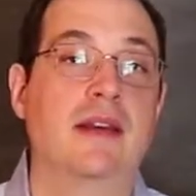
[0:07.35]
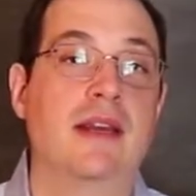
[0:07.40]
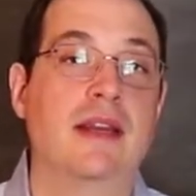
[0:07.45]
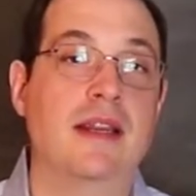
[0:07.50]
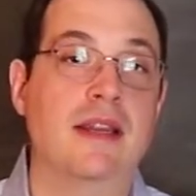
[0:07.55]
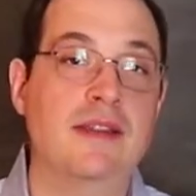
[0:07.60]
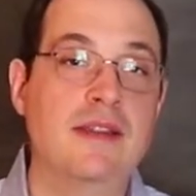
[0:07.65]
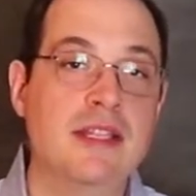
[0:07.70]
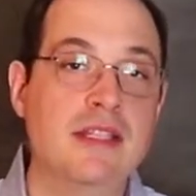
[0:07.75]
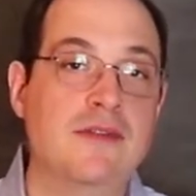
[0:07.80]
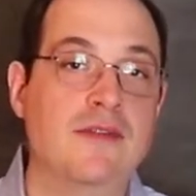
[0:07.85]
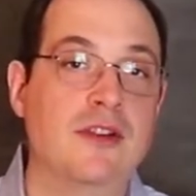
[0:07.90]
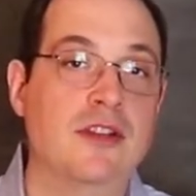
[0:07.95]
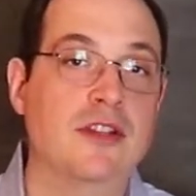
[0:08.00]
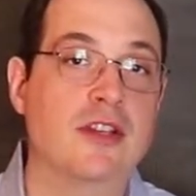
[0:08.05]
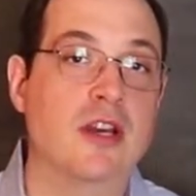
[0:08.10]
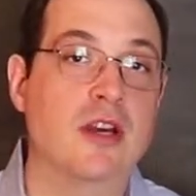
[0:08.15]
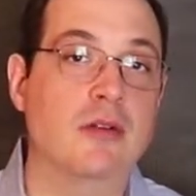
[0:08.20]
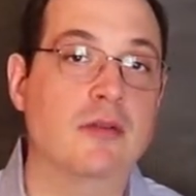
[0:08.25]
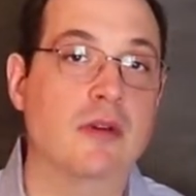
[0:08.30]
and in this
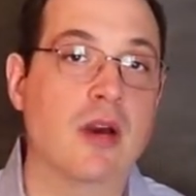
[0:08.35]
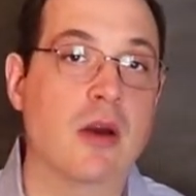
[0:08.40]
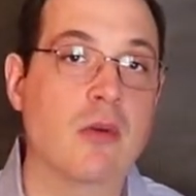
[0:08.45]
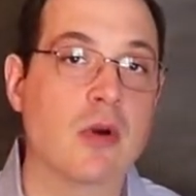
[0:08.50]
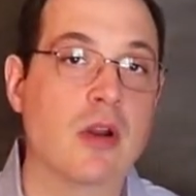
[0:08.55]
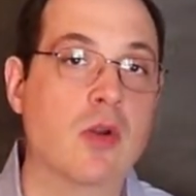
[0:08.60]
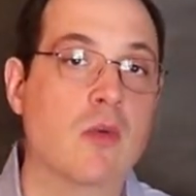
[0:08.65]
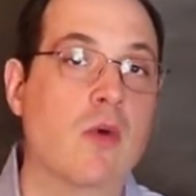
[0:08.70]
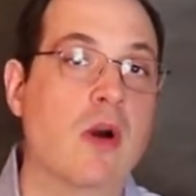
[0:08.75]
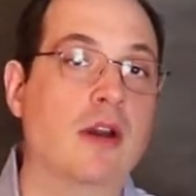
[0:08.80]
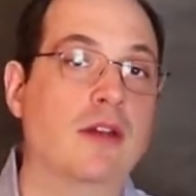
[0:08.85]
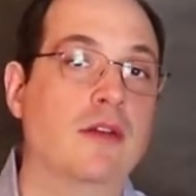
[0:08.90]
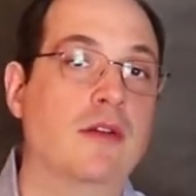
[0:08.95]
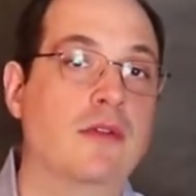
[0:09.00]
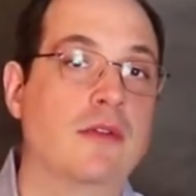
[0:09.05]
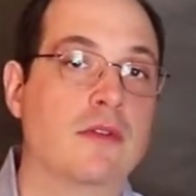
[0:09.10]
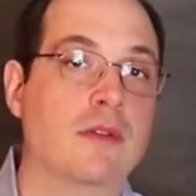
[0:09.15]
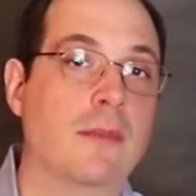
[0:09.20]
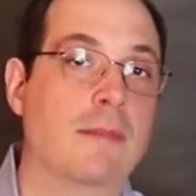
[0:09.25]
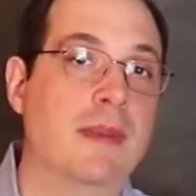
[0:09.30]
video I want to walk you
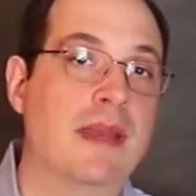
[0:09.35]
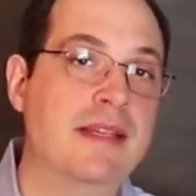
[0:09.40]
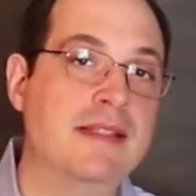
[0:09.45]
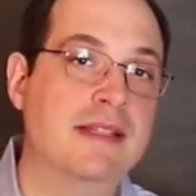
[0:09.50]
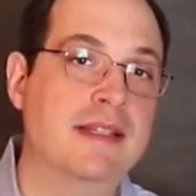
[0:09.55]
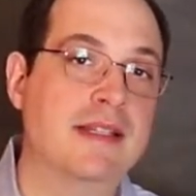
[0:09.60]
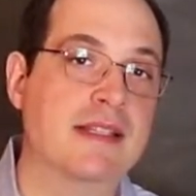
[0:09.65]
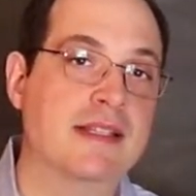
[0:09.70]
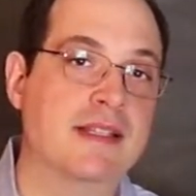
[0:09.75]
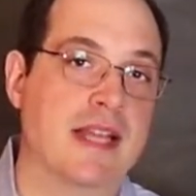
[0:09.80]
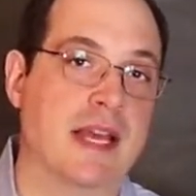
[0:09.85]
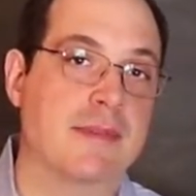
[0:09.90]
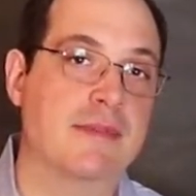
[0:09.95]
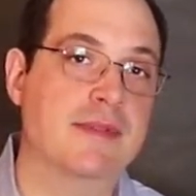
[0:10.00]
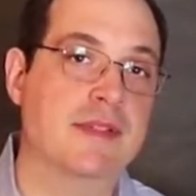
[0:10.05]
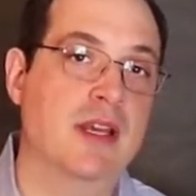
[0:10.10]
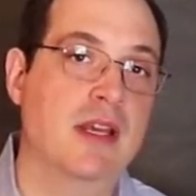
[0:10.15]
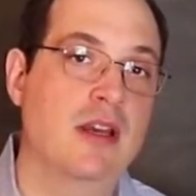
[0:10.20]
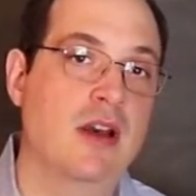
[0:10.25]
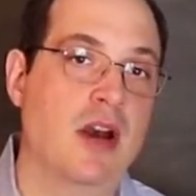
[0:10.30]
through the basic
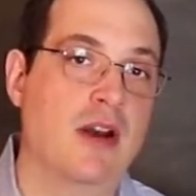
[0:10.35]
steps